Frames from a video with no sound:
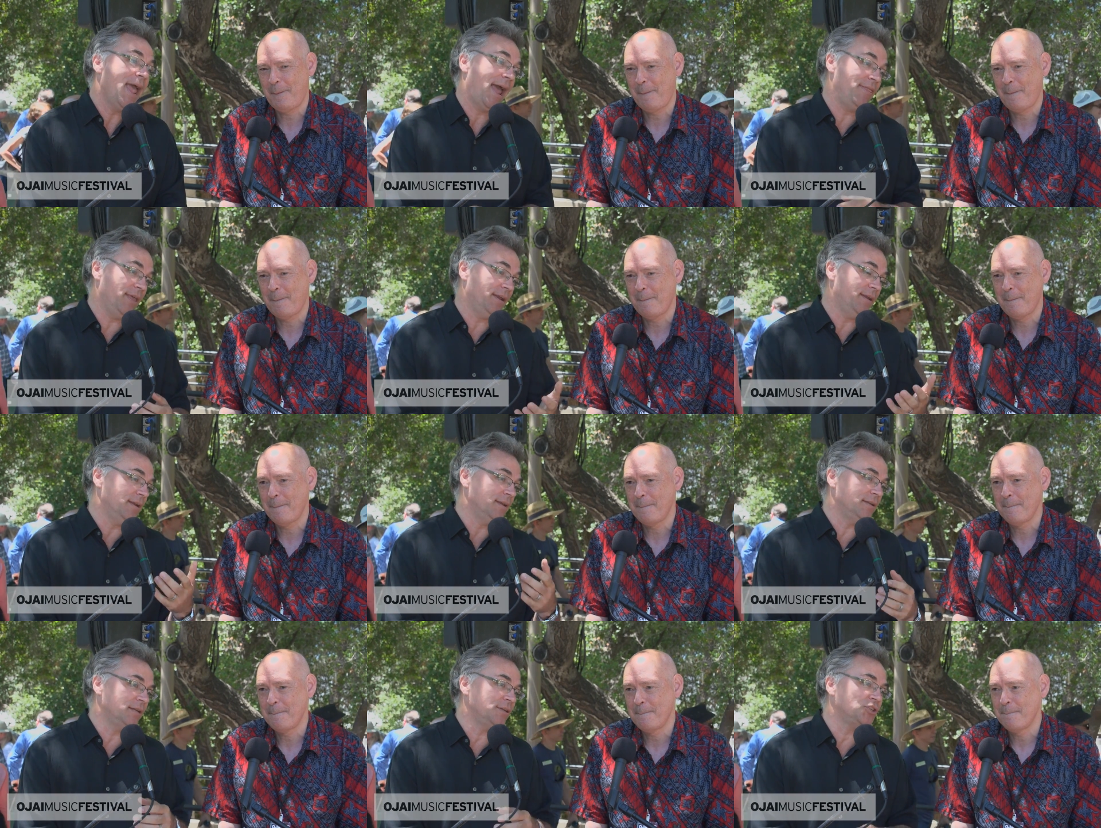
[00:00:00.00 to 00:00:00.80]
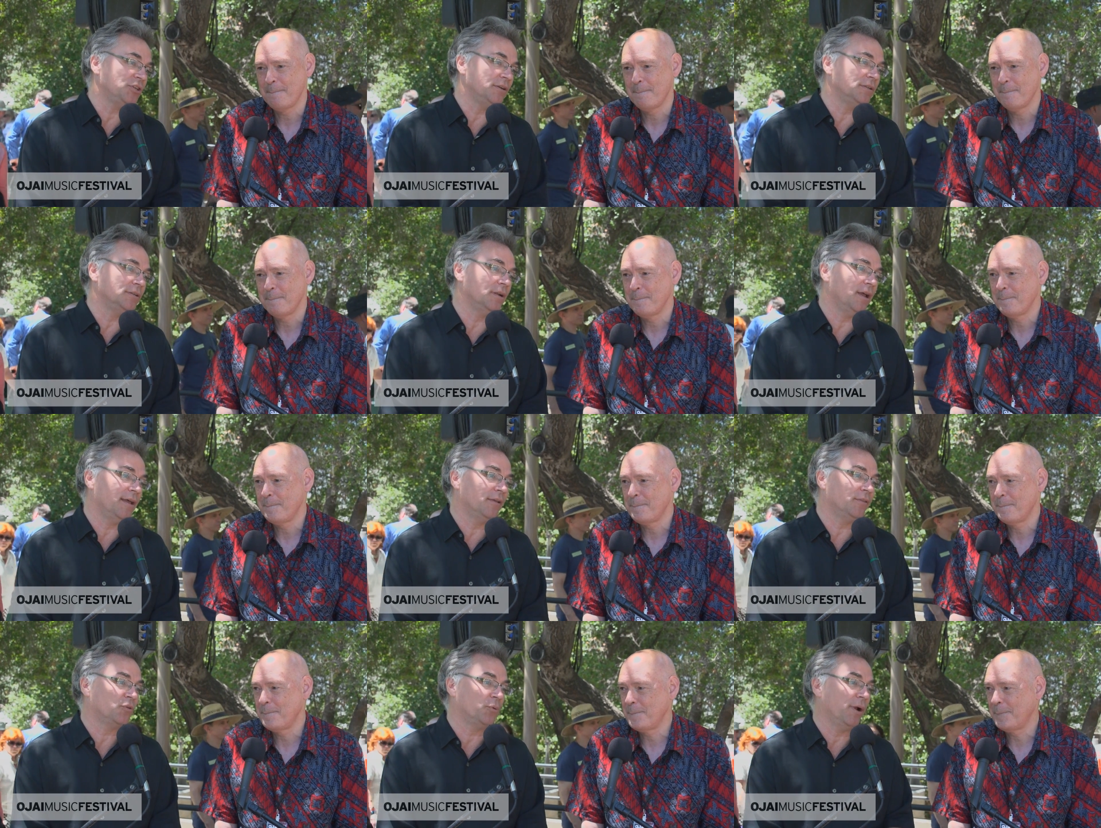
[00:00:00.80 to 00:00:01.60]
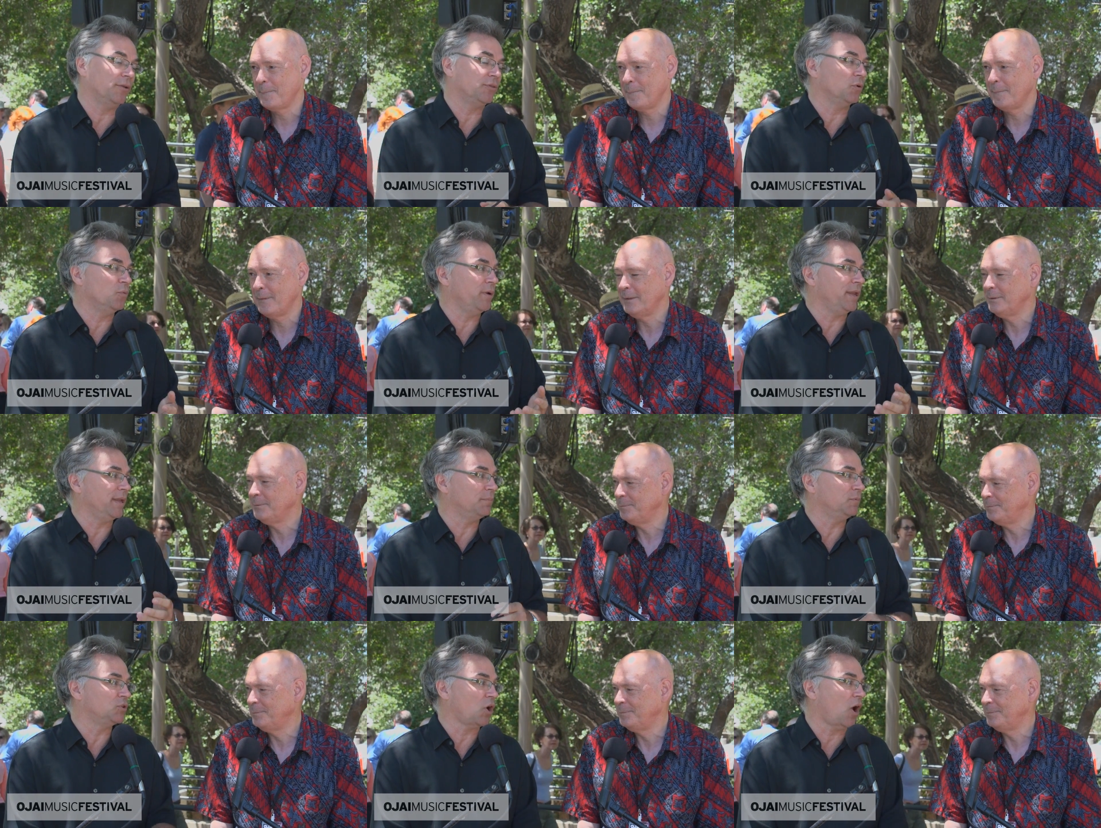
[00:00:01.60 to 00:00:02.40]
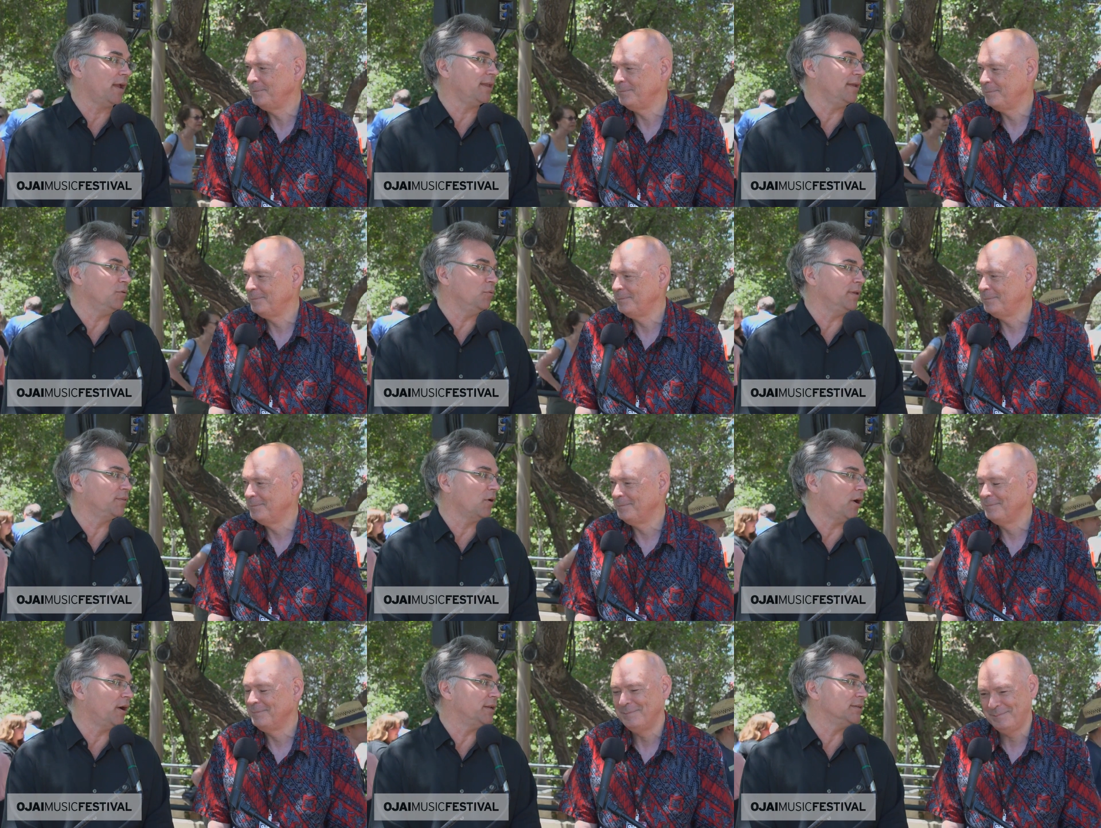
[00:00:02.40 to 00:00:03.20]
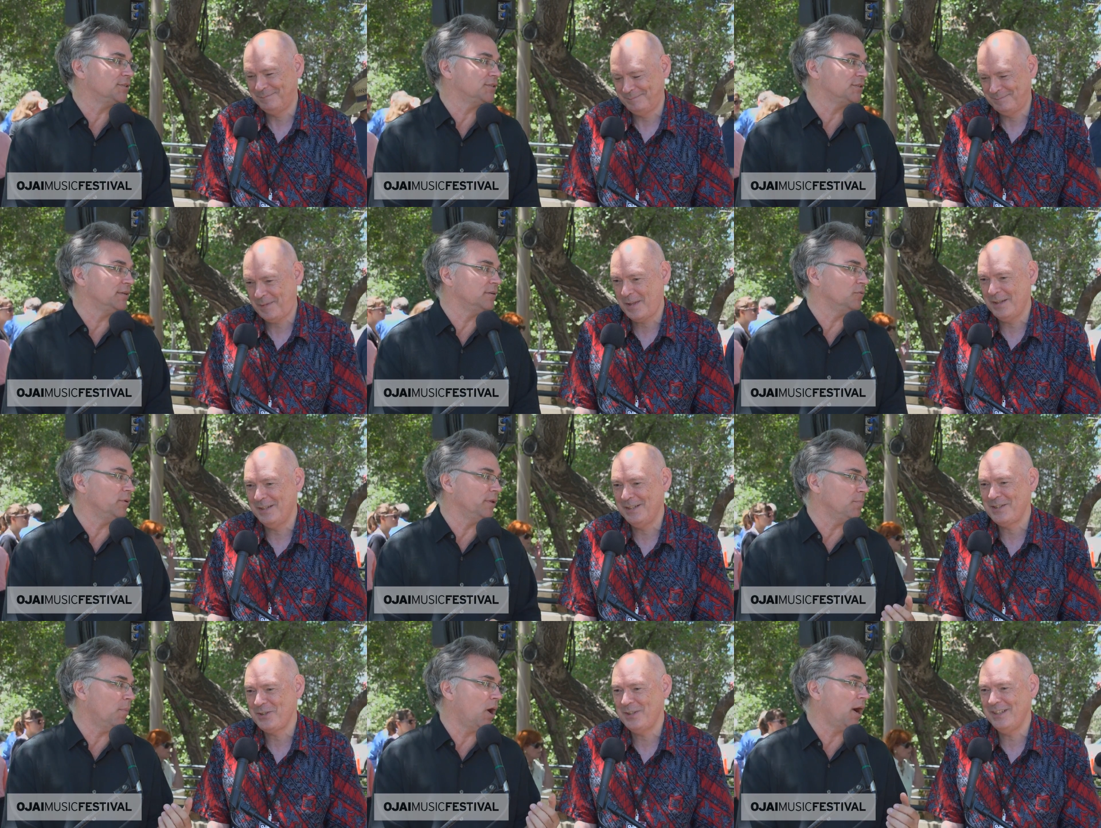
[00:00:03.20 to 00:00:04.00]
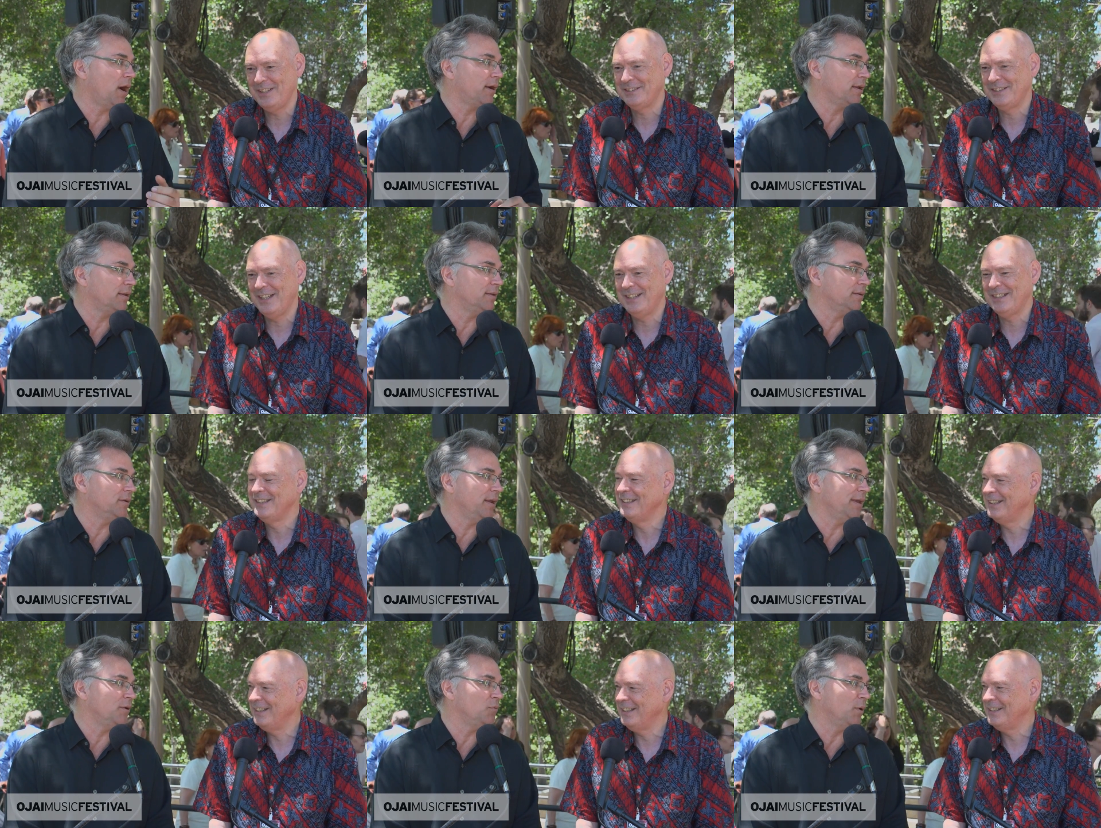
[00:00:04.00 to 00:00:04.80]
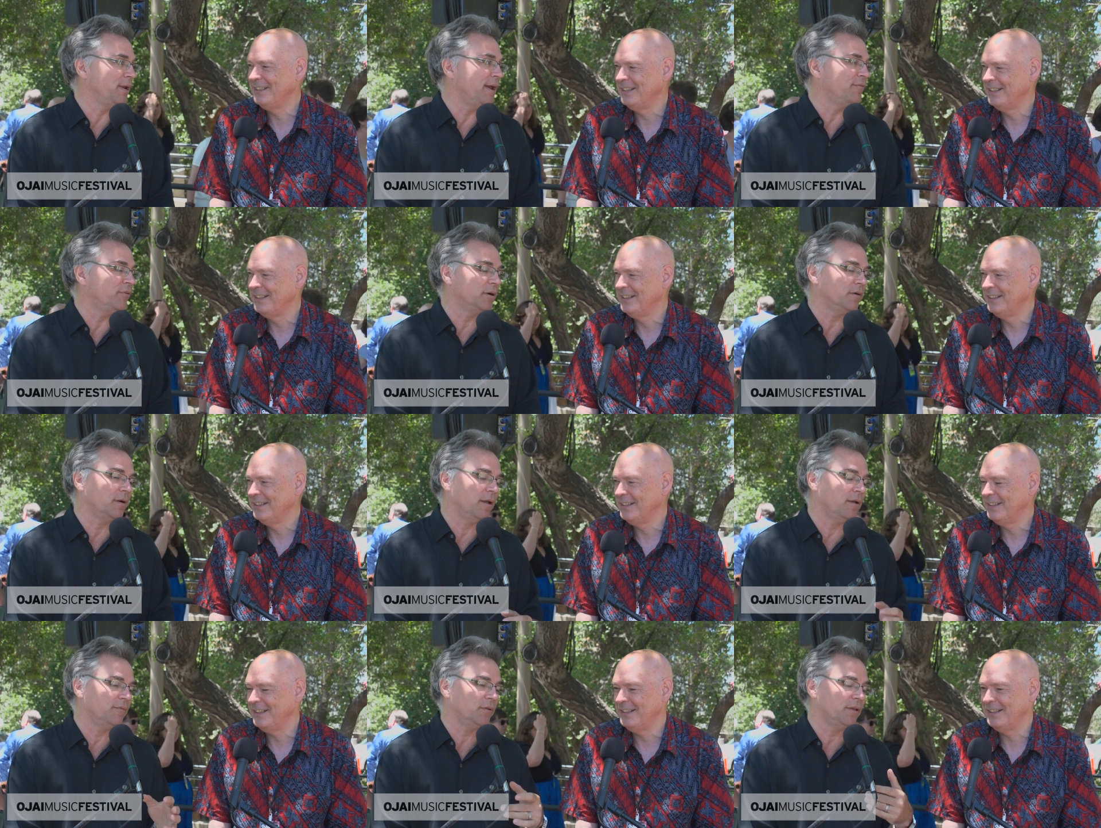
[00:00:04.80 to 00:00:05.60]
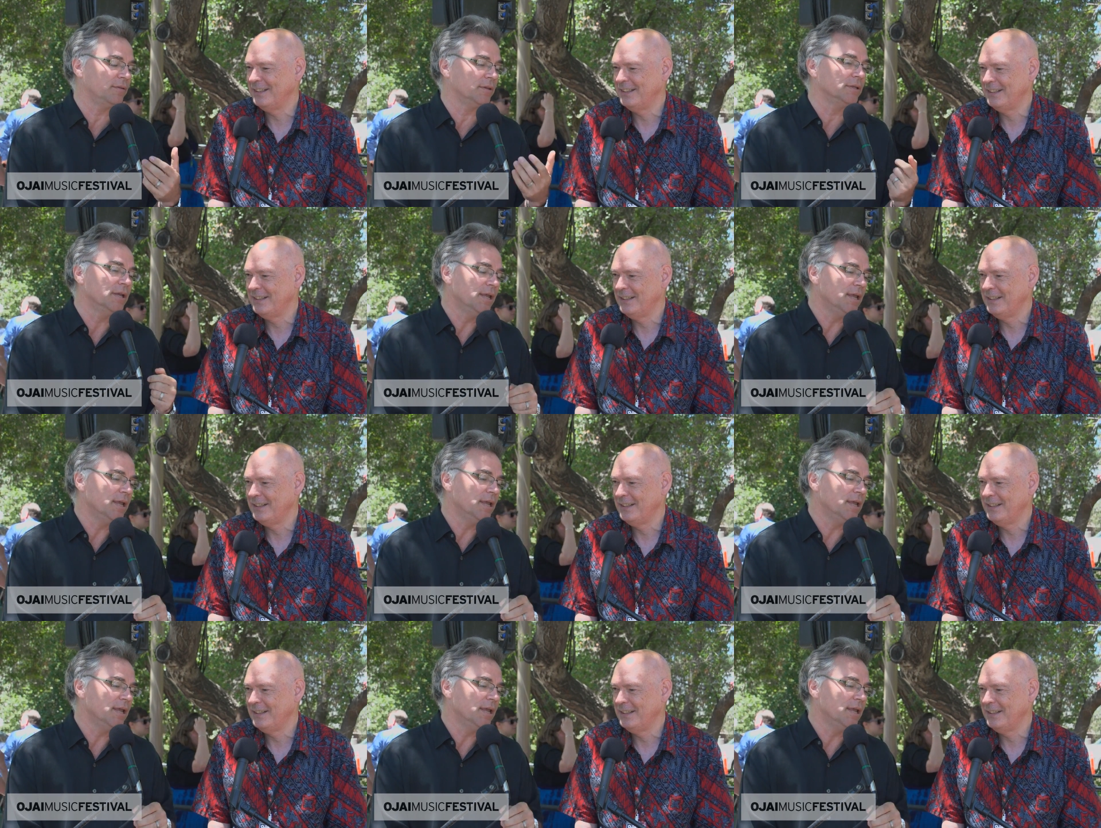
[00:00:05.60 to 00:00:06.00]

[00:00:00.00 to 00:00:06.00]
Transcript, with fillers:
Speaker 1: and then in addition uh, throughout the week talking with artists and with That's Mark right. yeah, and and yeah. whatever. Uh,